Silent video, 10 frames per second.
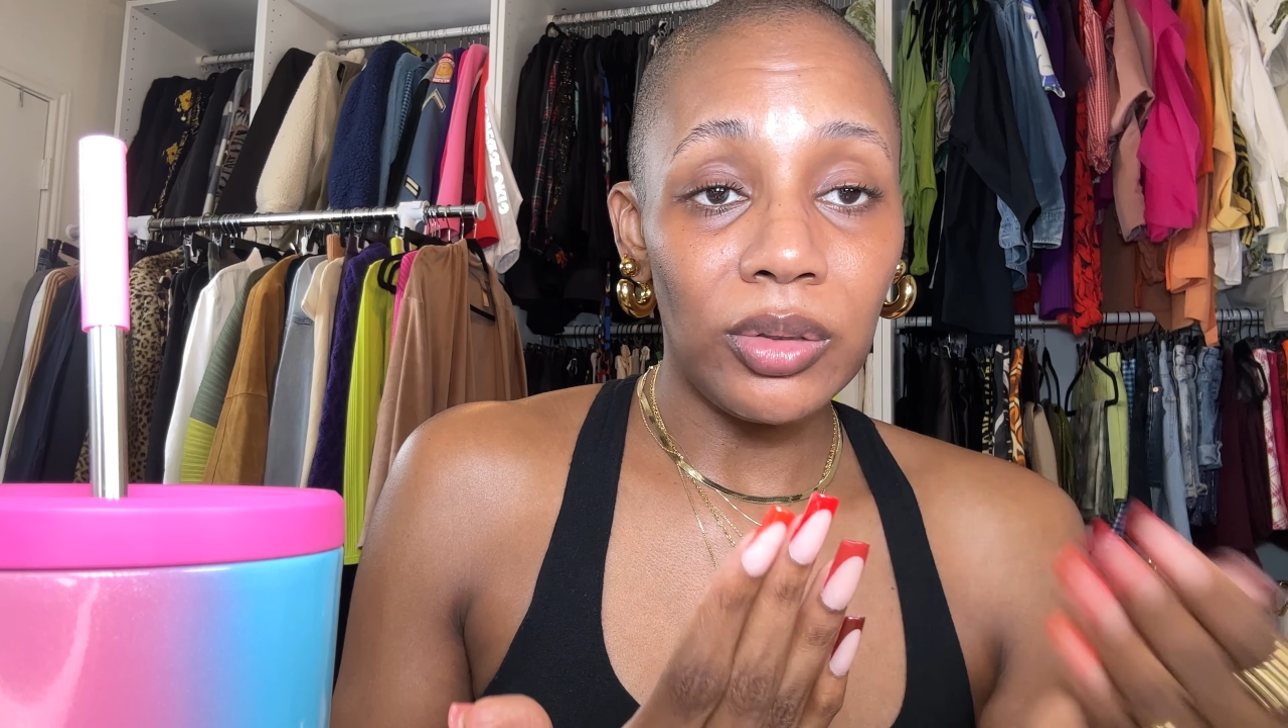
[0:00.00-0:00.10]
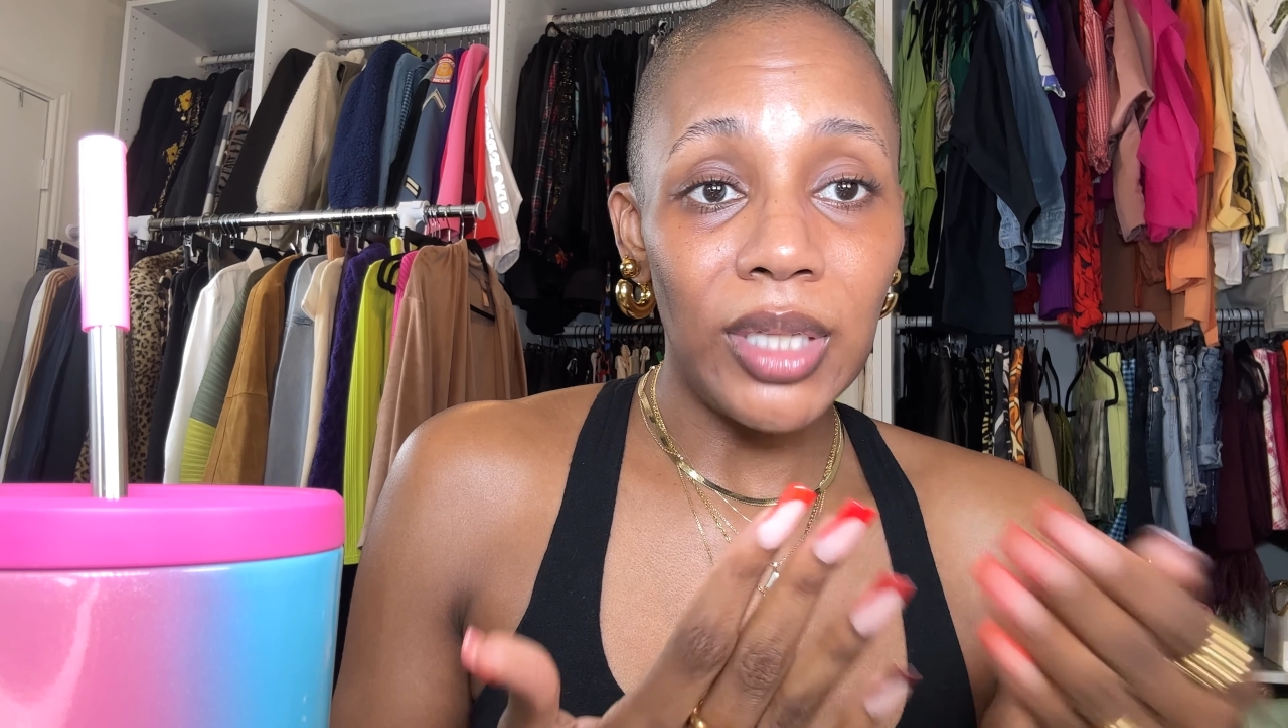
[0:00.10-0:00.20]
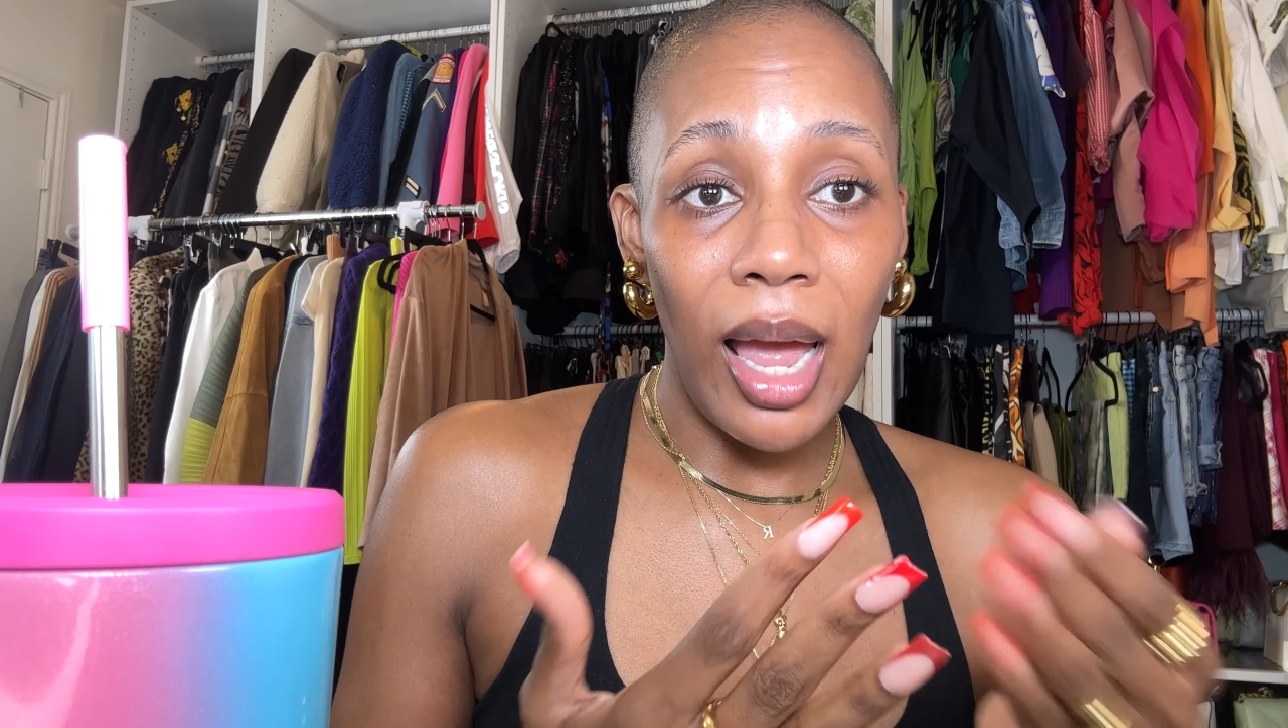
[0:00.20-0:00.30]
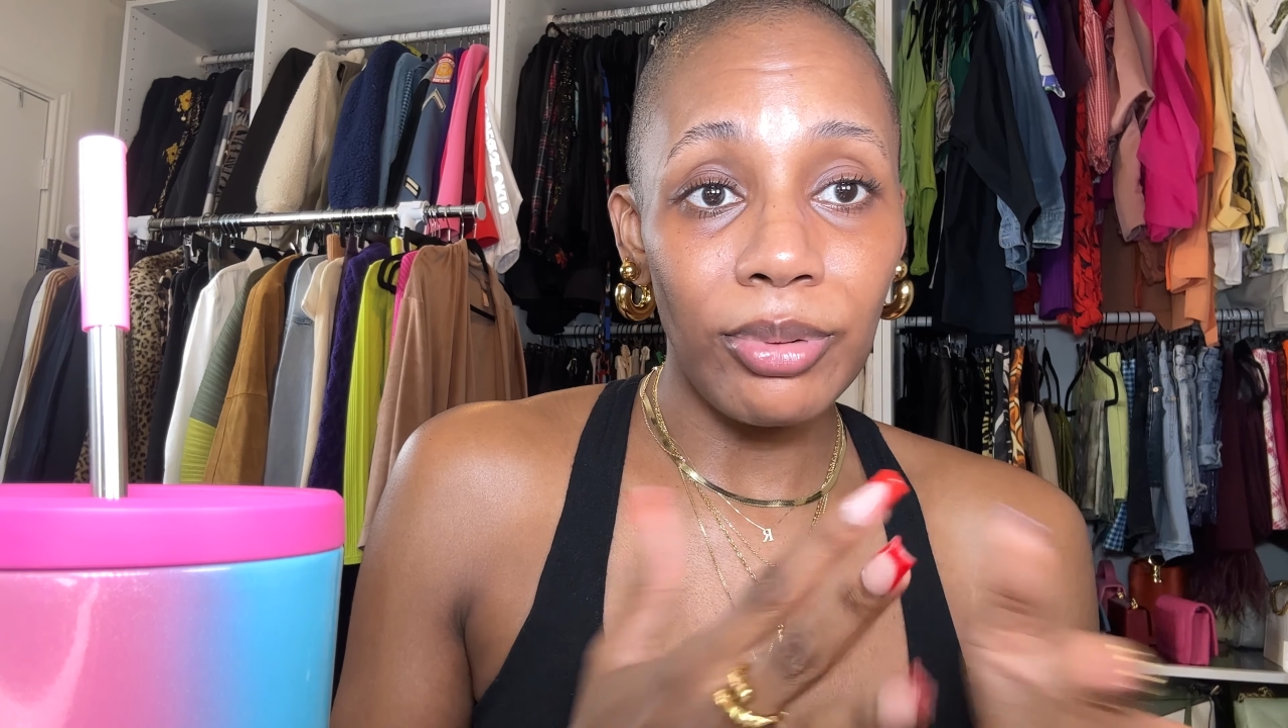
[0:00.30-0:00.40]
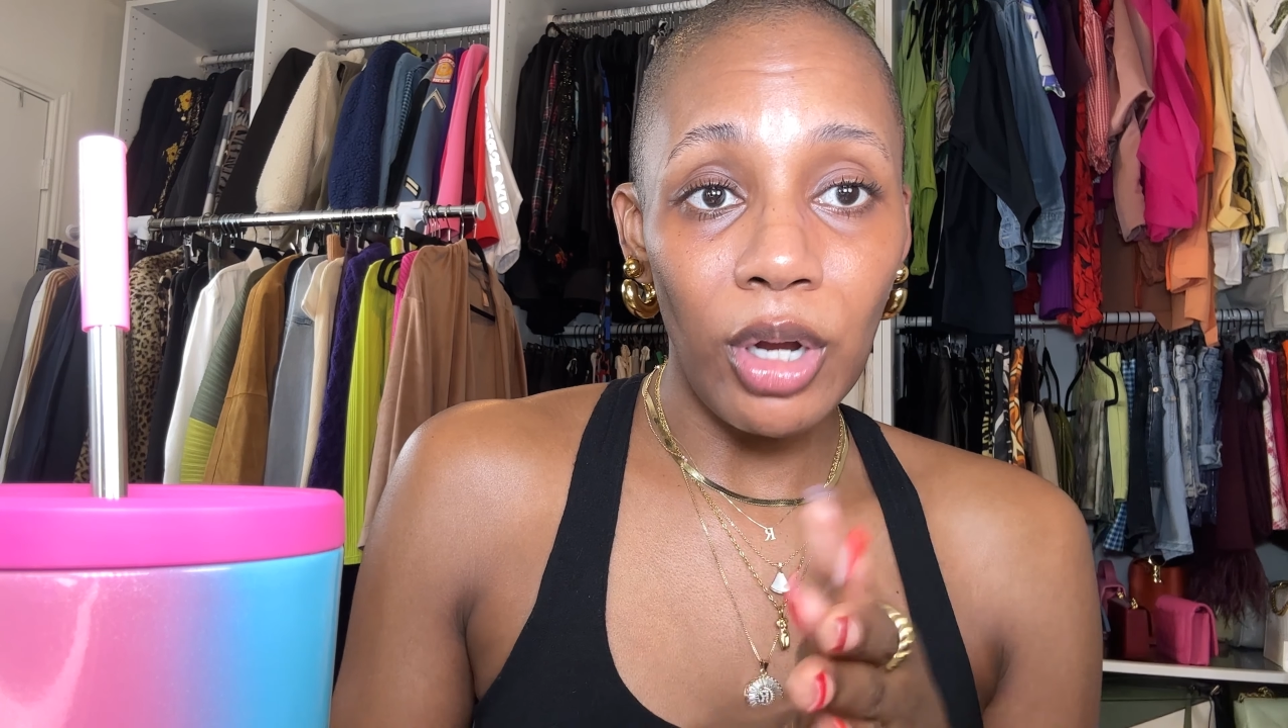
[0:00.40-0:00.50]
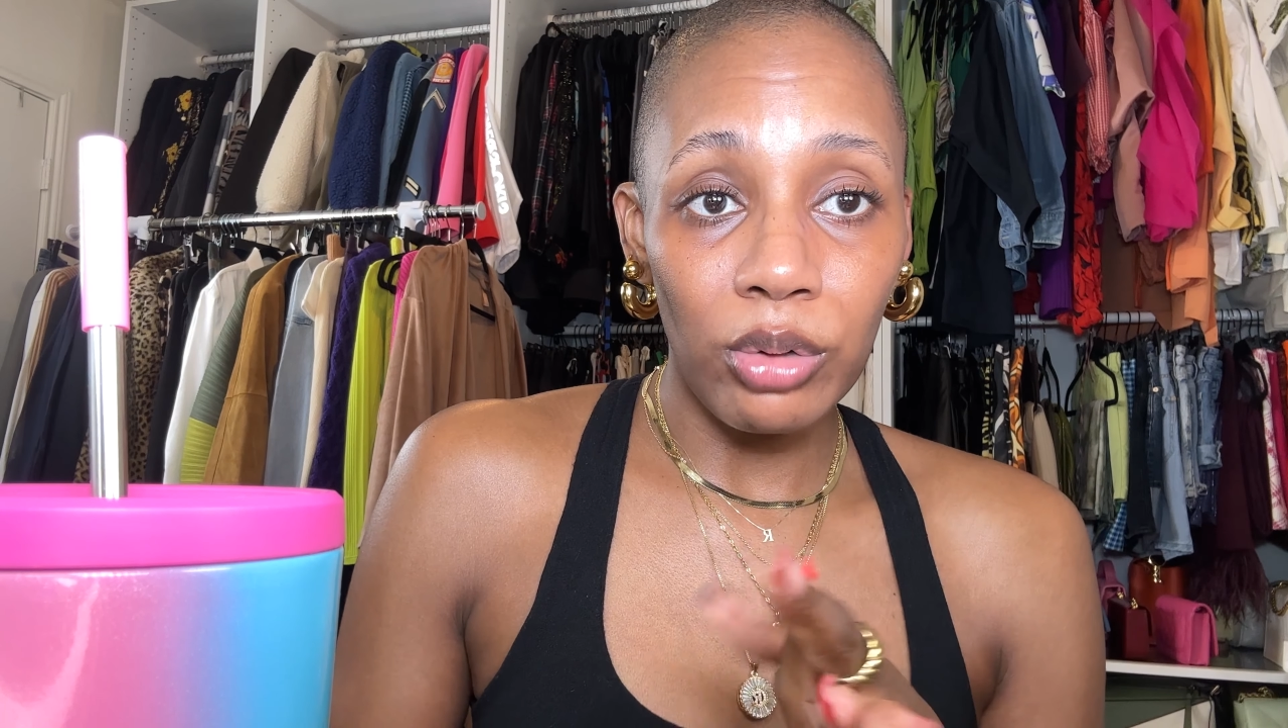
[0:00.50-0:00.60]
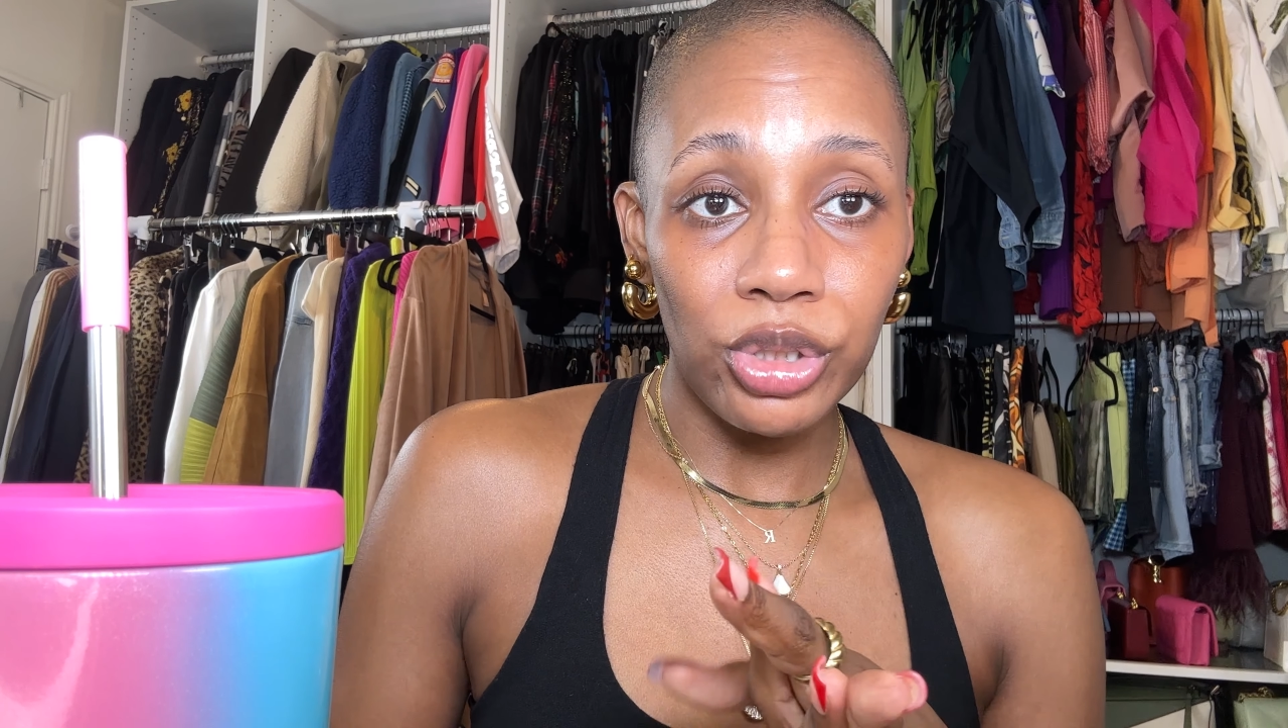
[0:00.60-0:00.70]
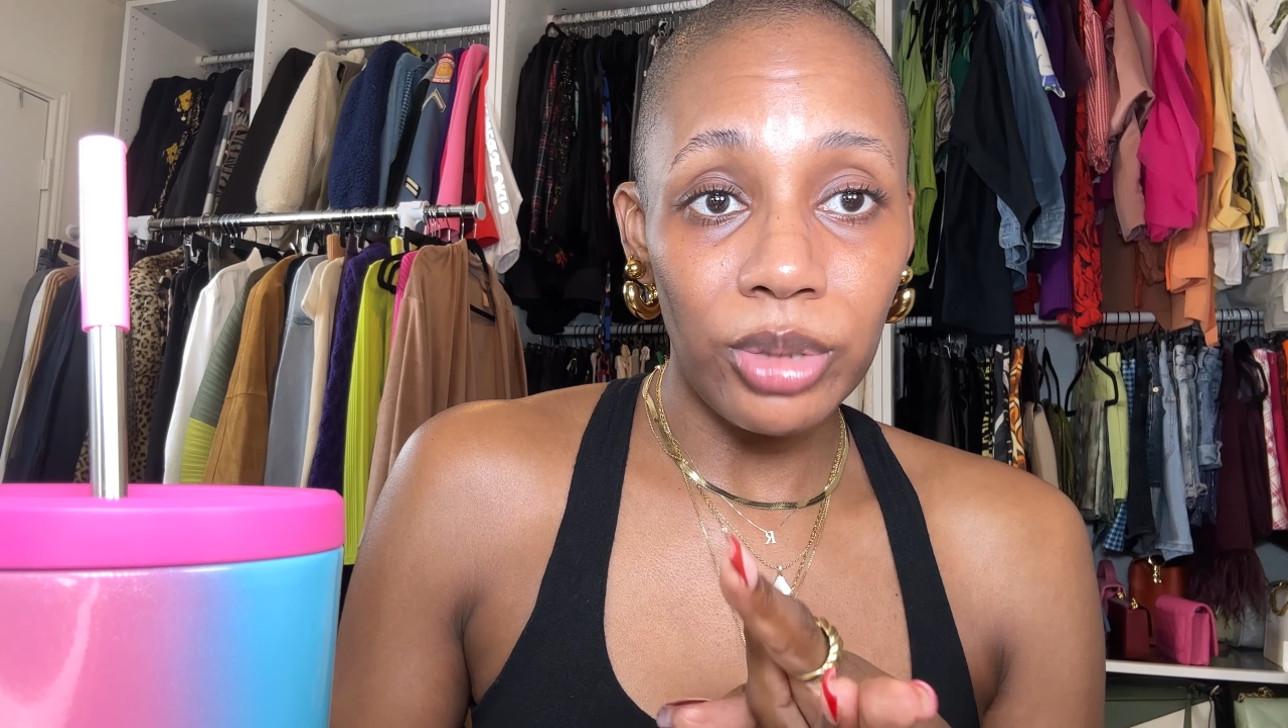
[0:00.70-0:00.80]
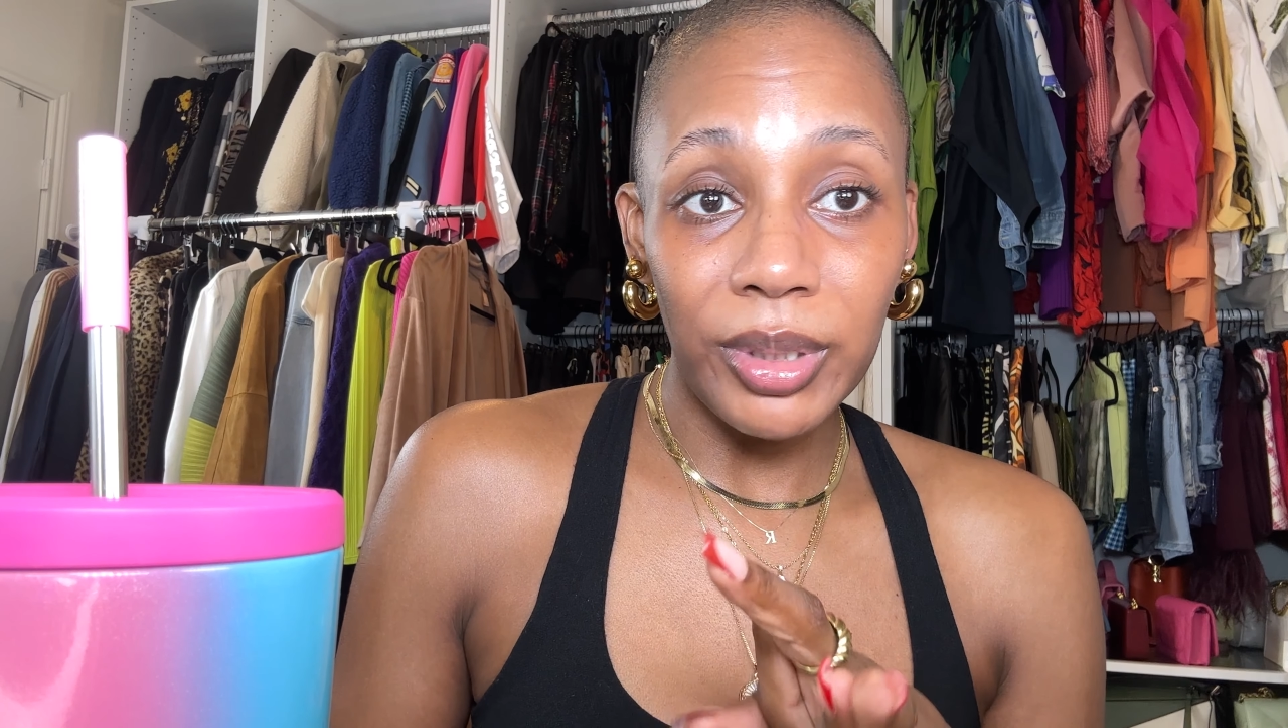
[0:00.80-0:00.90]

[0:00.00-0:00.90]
top coat should